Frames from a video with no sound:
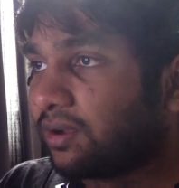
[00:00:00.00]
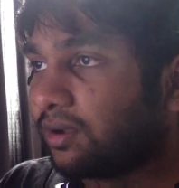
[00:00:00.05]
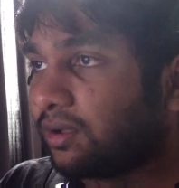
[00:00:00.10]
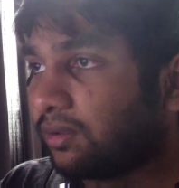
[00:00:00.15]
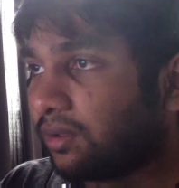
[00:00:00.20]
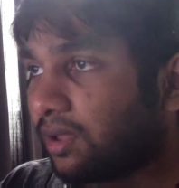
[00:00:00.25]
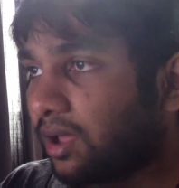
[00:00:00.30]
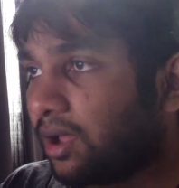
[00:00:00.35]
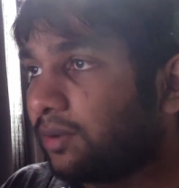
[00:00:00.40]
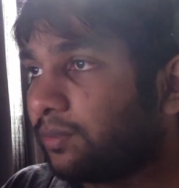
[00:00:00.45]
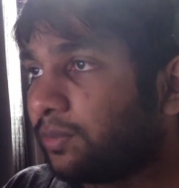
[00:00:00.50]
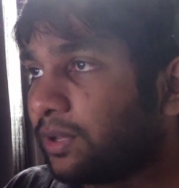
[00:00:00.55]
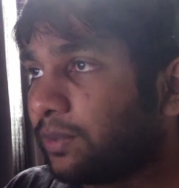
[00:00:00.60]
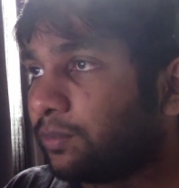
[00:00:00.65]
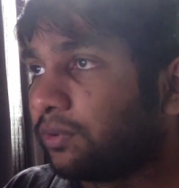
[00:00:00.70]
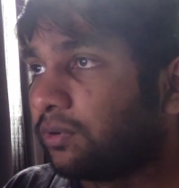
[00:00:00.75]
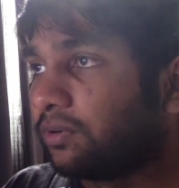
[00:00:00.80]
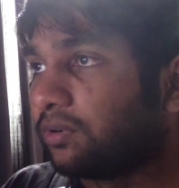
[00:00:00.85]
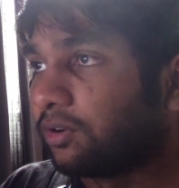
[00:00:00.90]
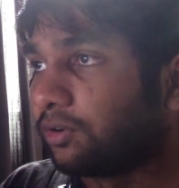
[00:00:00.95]
A lot of
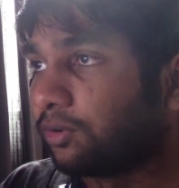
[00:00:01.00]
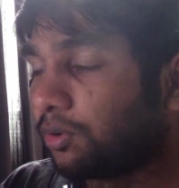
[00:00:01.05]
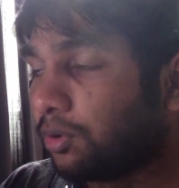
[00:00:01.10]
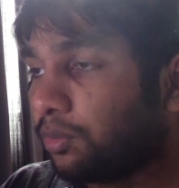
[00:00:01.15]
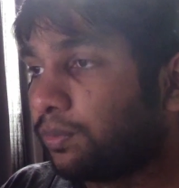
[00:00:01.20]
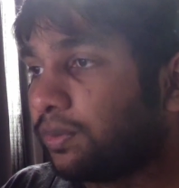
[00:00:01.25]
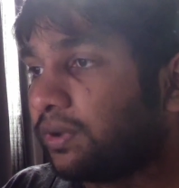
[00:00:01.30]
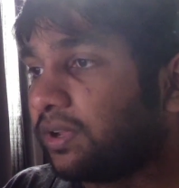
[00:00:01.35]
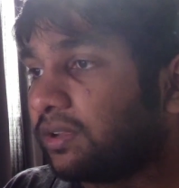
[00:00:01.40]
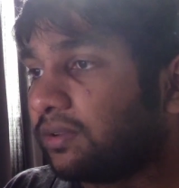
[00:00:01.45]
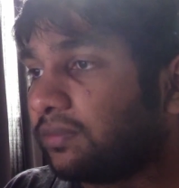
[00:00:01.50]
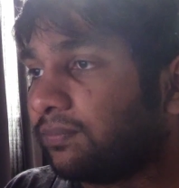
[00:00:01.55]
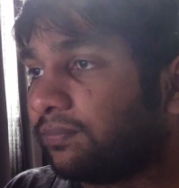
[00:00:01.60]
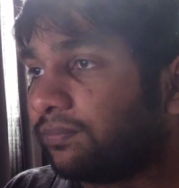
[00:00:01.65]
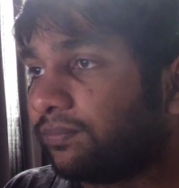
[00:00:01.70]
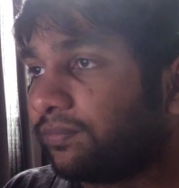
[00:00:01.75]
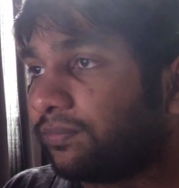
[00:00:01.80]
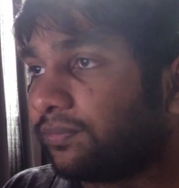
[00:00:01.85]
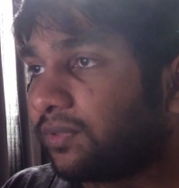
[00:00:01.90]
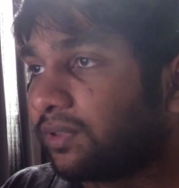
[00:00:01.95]
people are hoping,
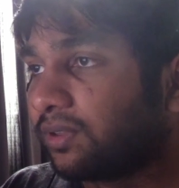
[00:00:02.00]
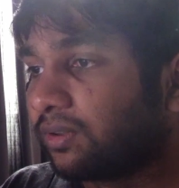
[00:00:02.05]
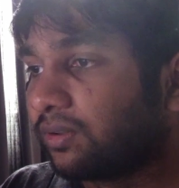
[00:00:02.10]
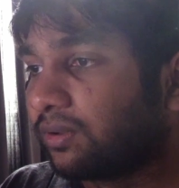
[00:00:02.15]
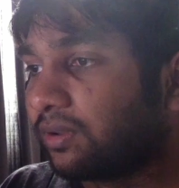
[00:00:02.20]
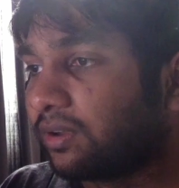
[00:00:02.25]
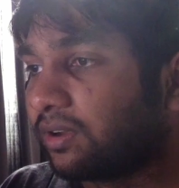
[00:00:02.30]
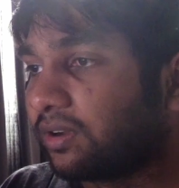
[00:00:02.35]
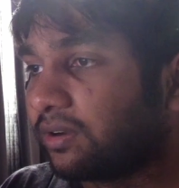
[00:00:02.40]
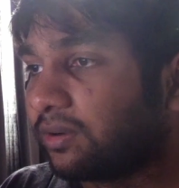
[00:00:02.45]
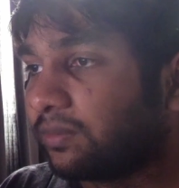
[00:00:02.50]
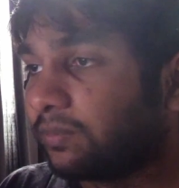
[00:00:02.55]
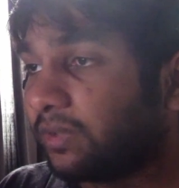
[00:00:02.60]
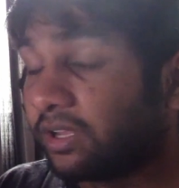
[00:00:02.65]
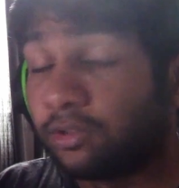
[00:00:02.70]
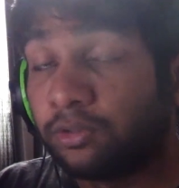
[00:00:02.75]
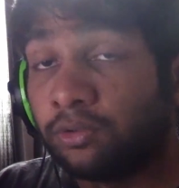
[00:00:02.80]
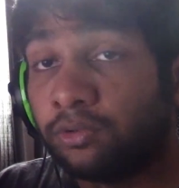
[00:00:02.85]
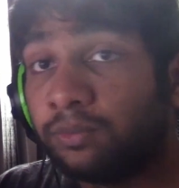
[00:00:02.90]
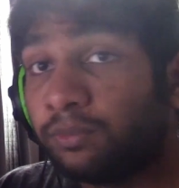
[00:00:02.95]

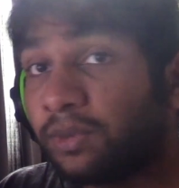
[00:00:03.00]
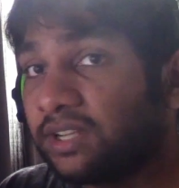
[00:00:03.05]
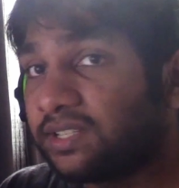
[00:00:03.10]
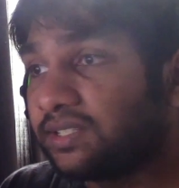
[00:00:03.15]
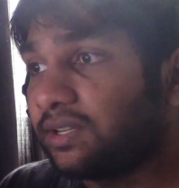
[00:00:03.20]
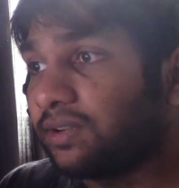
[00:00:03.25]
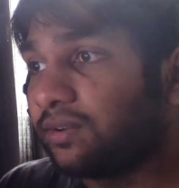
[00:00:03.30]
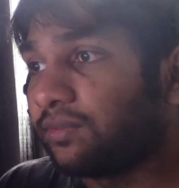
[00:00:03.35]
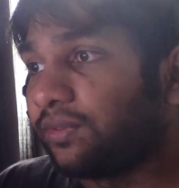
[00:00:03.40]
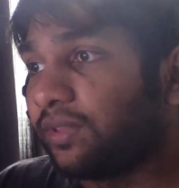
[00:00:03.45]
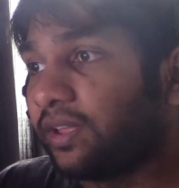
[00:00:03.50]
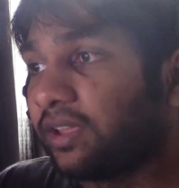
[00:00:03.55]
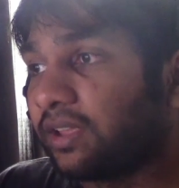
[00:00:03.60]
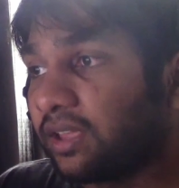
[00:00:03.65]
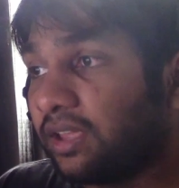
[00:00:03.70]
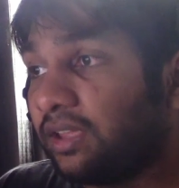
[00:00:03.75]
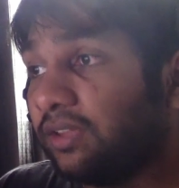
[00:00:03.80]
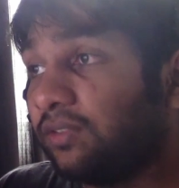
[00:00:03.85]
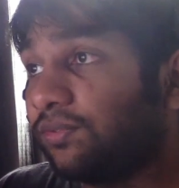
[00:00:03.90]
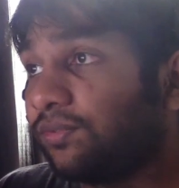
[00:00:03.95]
including myself, like
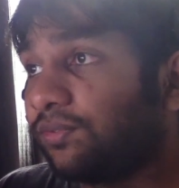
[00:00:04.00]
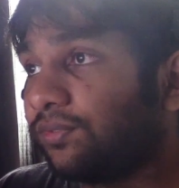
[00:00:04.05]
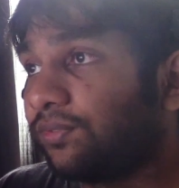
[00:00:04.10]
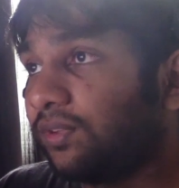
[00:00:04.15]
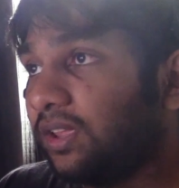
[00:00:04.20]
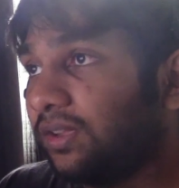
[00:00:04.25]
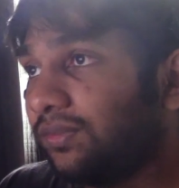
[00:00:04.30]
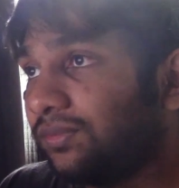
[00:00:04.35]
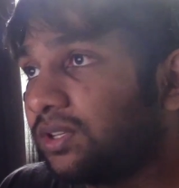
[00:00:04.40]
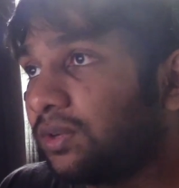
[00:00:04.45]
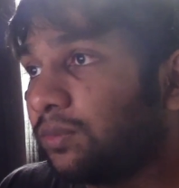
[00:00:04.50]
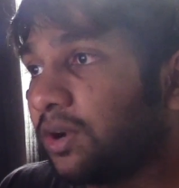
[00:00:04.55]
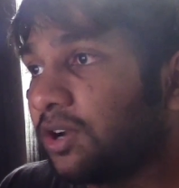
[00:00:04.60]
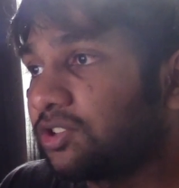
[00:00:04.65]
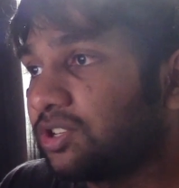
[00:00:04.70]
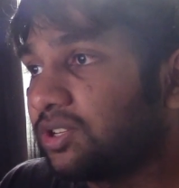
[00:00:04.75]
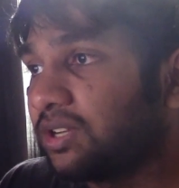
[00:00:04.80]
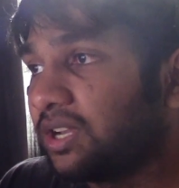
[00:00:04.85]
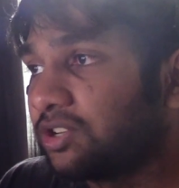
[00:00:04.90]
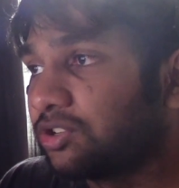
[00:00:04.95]
if
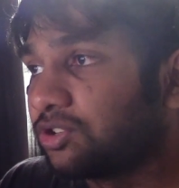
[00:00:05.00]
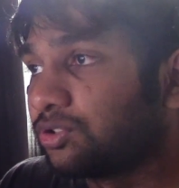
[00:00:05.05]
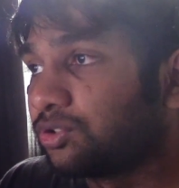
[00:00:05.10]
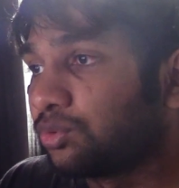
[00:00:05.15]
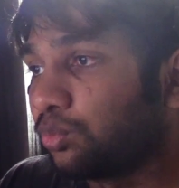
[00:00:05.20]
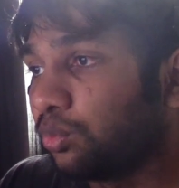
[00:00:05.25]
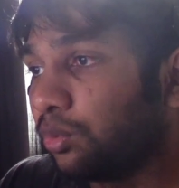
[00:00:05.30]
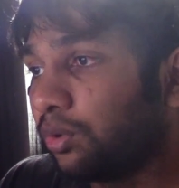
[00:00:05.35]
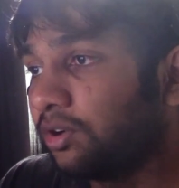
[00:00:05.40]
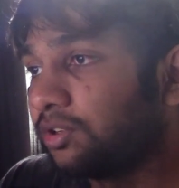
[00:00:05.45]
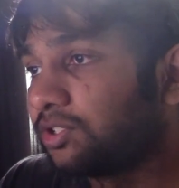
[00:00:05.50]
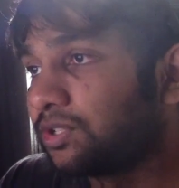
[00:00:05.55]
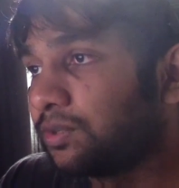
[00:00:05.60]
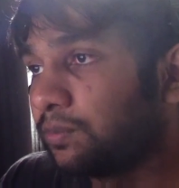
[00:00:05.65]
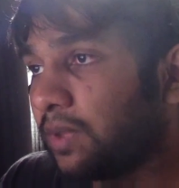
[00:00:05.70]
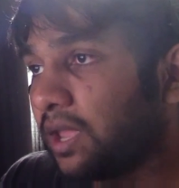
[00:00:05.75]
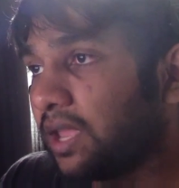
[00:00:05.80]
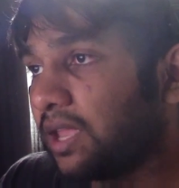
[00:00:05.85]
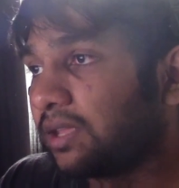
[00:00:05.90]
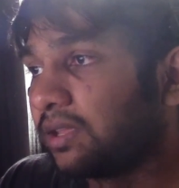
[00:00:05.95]
TamashiNations were to
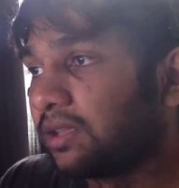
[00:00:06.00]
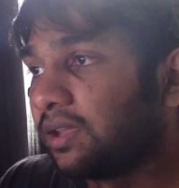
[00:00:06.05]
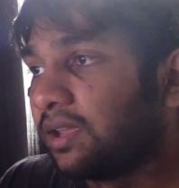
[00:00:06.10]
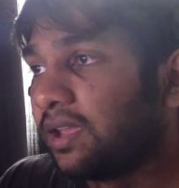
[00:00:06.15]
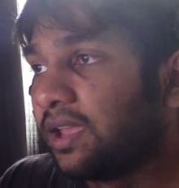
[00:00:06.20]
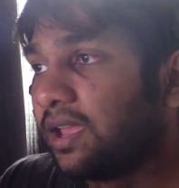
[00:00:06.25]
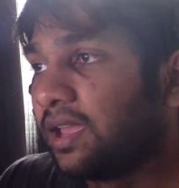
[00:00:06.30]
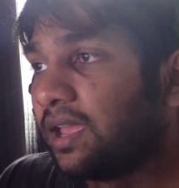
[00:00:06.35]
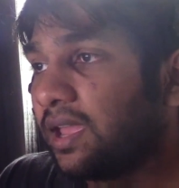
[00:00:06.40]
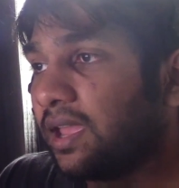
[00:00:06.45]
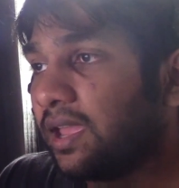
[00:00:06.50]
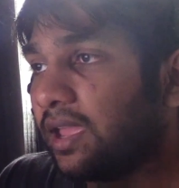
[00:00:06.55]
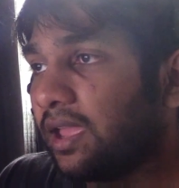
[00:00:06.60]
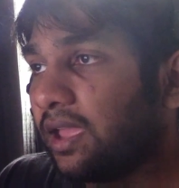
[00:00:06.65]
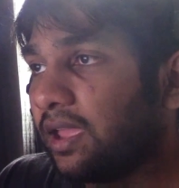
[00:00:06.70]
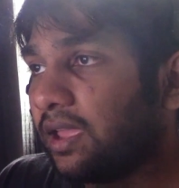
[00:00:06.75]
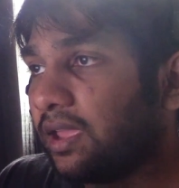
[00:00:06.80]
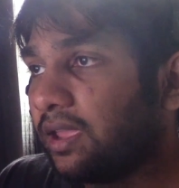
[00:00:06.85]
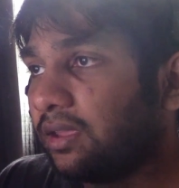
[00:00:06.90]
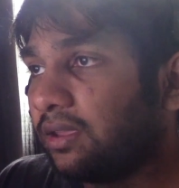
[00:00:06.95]
make
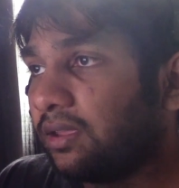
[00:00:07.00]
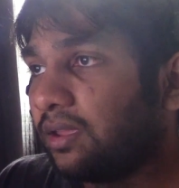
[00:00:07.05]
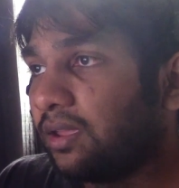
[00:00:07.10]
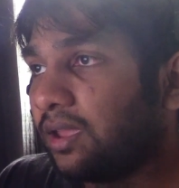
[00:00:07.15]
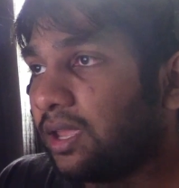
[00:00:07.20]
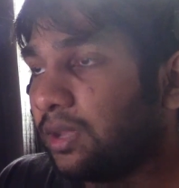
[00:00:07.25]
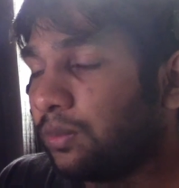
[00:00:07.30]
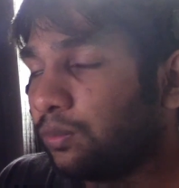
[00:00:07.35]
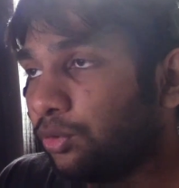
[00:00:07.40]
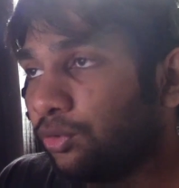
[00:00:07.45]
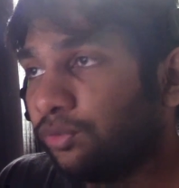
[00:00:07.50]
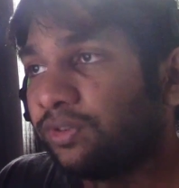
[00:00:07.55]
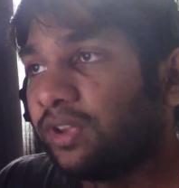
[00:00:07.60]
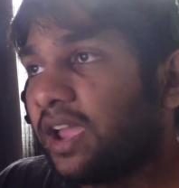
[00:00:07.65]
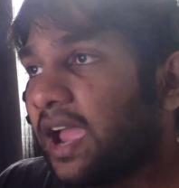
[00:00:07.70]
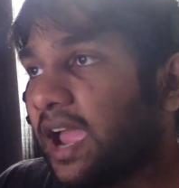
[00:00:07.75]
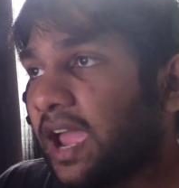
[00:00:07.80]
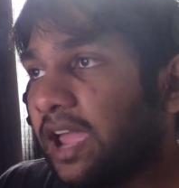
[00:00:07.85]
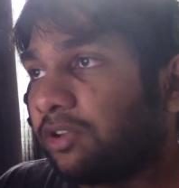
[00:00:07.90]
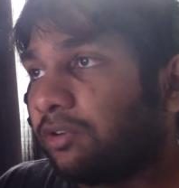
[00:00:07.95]
a movie
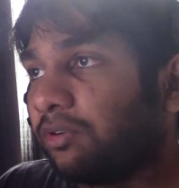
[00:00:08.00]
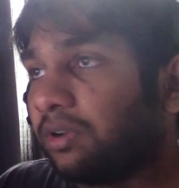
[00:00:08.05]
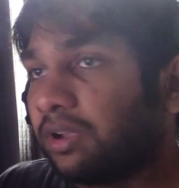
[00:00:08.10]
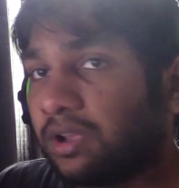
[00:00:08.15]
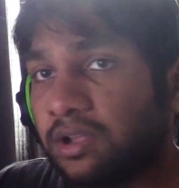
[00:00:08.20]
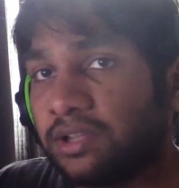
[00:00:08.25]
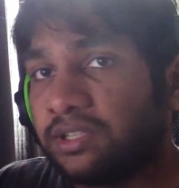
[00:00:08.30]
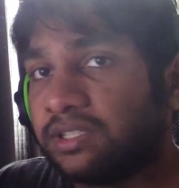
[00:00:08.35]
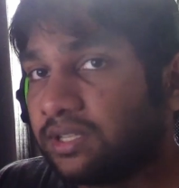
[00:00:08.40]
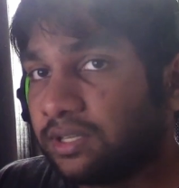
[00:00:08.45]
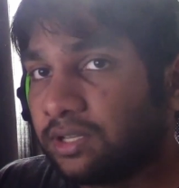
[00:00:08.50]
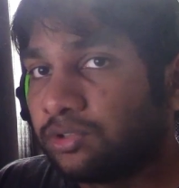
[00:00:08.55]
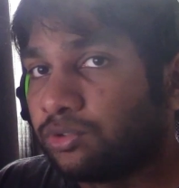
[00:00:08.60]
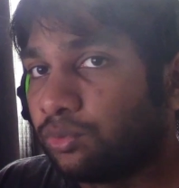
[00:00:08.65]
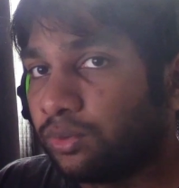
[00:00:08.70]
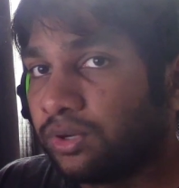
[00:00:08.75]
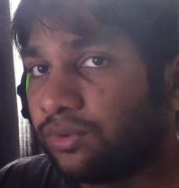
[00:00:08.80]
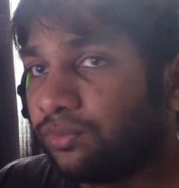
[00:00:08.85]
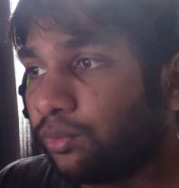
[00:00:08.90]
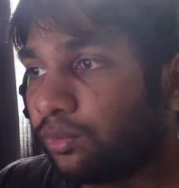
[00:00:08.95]
accurate Godzilla
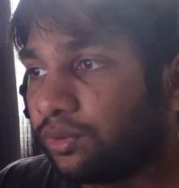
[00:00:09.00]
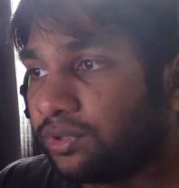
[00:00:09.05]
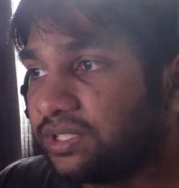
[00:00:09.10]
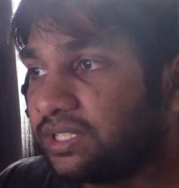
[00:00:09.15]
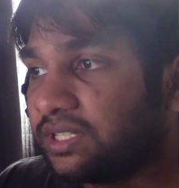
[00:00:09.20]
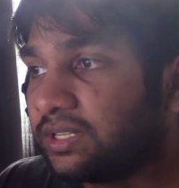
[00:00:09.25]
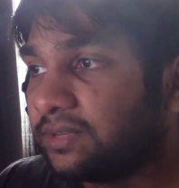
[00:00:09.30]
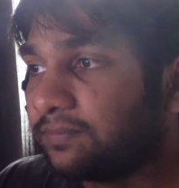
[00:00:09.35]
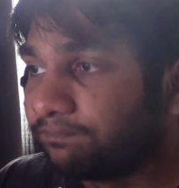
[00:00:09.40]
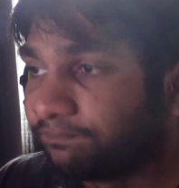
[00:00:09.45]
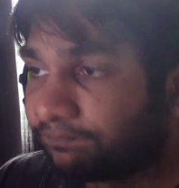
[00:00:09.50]
2014.